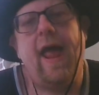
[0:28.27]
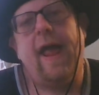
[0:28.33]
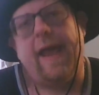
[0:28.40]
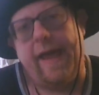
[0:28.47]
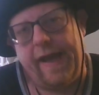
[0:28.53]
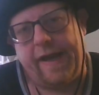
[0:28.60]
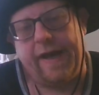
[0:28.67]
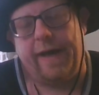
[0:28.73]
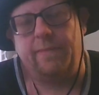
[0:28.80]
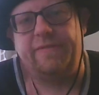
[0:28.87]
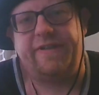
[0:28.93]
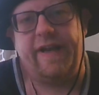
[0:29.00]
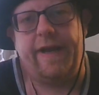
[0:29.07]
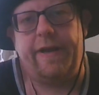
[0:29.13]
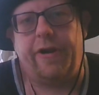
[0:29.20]
He
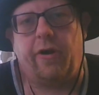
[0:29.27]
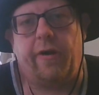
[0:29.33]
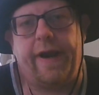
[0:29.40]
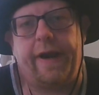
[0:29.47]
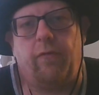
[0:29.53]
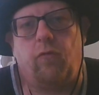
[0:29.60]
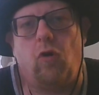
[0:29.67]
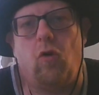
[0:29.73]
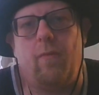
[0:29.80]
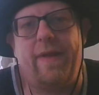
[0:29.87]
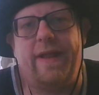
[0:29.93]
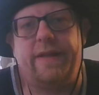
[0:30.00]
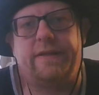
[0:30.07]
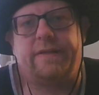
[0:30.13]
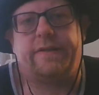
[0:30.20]
comes in during
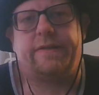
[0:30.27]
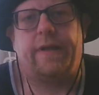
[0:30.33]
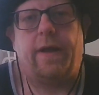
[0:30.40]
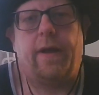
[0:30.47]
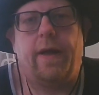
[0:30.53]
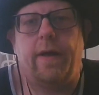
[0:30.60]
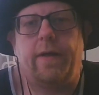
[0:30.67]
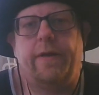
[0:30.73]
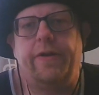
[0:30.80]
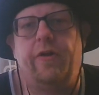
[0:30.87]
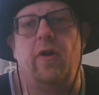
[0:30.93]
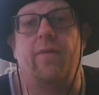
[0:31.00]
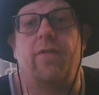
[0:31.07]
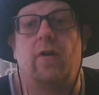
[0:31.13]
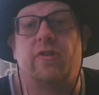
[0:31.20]
Roman's
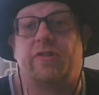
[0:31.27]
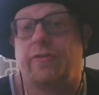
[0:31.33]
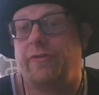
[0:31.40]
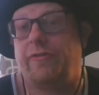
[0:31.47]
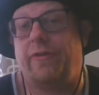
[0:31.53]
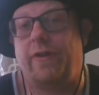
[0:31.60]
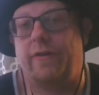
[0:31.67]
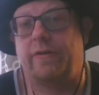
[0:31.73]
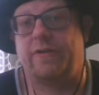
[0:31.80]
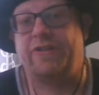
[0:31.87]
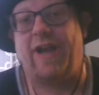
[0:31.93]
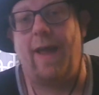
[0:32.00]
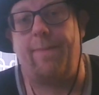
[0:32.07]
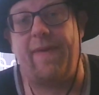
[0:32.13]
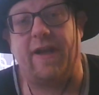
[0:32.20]
Universal
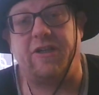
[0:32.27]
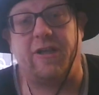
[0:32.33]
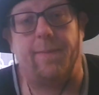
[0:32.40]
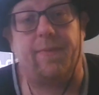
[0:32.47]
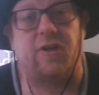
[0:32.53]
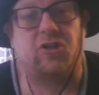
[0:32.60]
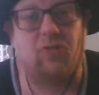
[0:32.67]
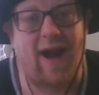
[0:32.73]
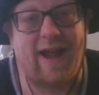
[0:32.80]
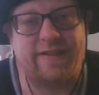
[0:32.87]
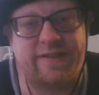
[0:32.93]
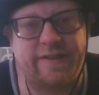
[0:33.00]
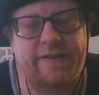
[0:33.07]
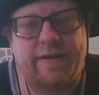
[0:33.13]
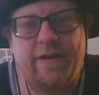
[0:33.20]
Championship
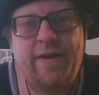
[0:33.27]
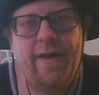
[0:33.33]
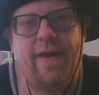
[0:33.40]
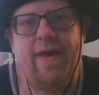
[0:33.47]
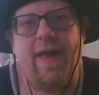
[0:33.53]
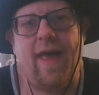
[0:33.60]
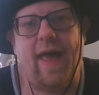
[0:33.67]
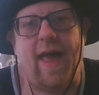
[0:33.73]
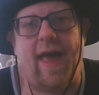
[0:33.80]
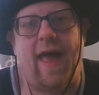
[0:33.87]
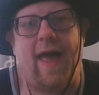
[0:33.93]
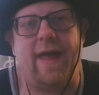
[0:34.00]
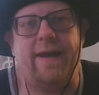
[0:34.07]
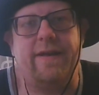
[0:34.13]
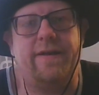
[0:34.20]
address
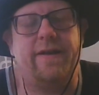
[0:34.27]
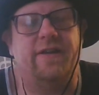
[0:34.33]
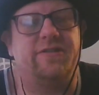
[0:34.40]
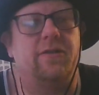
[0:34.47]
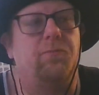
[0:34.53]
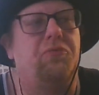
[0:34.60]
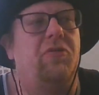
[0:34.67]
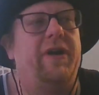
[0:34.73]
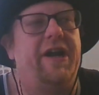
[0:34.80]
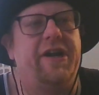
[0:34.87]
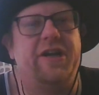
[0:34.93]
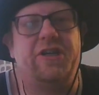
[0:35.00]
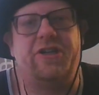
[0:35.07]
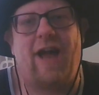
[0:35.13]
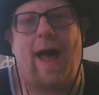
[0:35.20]
and does a pretty
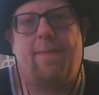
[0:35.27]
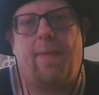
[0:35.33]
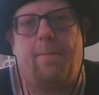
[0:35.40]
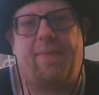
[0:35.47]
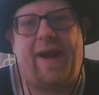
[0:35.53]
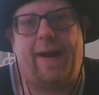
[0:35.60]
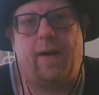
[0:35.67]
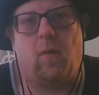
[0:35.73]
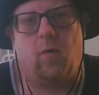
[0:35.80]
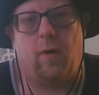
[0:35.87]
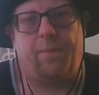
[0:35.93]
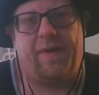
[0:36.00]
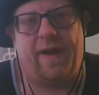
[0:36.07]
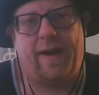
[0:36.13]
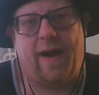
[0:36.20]
good job of beating a
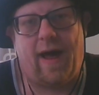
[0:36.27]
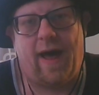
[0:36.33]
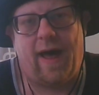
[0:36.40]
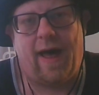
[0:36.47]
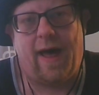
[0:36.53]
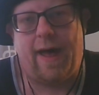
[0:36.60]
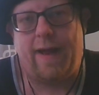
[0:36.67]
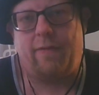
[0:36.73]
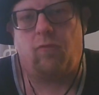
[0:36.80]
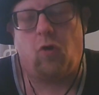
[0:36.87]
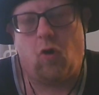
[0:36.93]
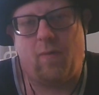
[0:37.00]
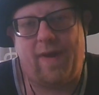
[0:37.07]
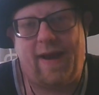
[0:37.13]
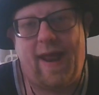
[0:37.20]
whooping on
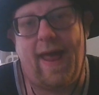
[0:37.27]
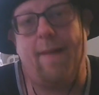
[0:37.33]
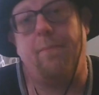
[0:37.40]
Roman.